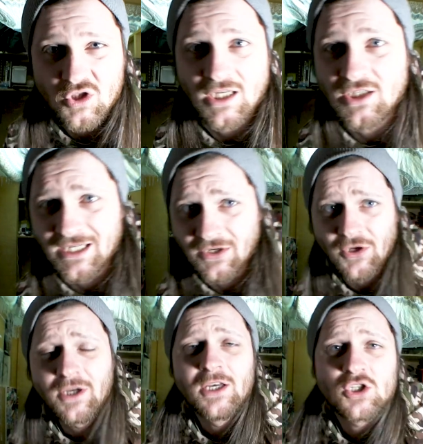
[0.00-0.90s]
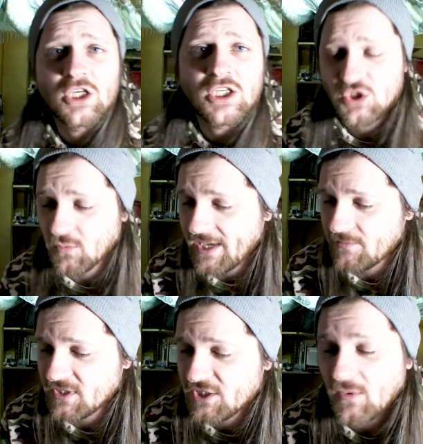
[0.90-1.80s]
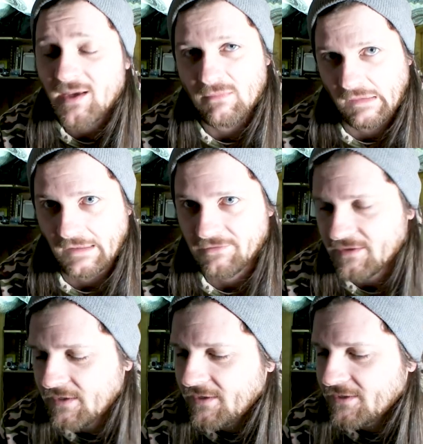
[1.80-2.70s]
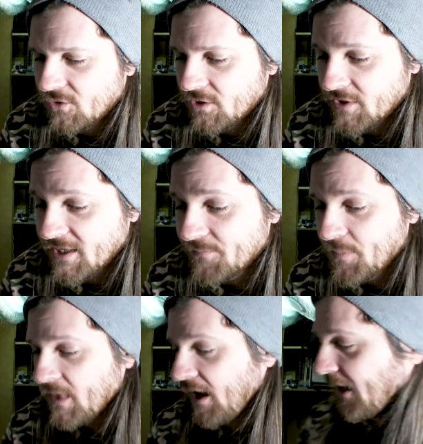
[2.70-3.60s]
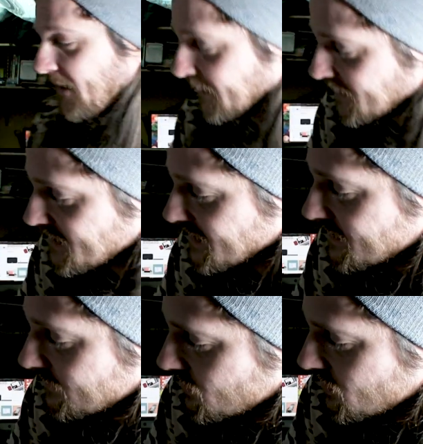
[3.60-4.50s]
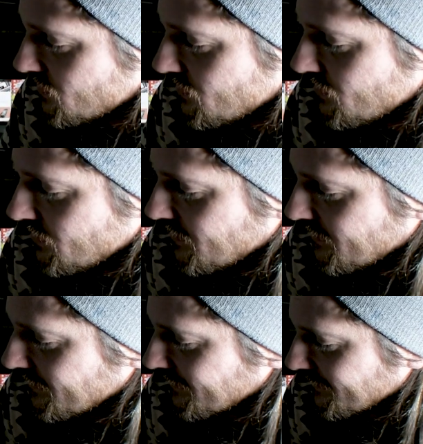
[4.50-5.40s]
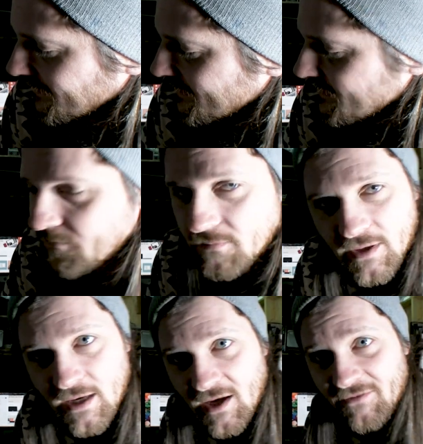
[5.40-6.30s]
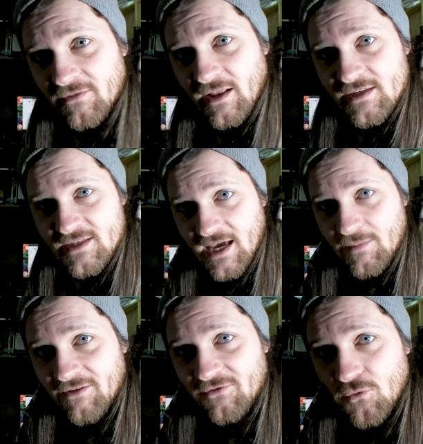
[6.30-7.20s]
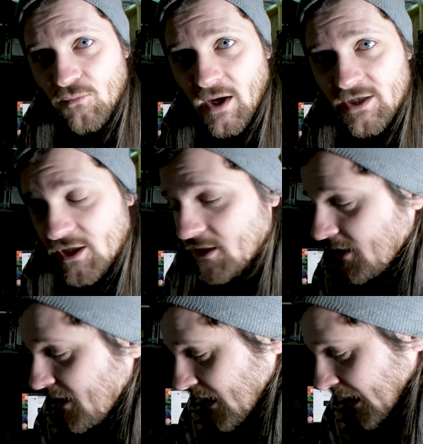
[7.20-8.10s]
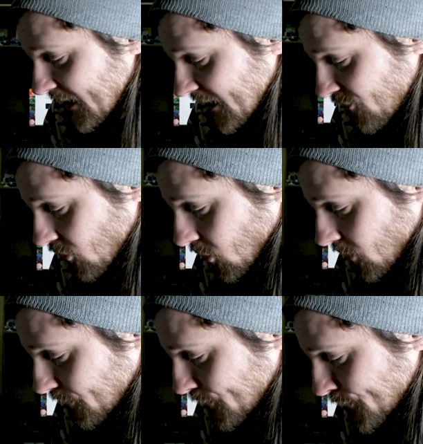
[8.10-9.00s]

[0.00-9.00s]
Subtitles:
not changing it now. So you swipe left, not right, and then you see, doo-doo, MF, there's the MF Doom picture. And I wrote,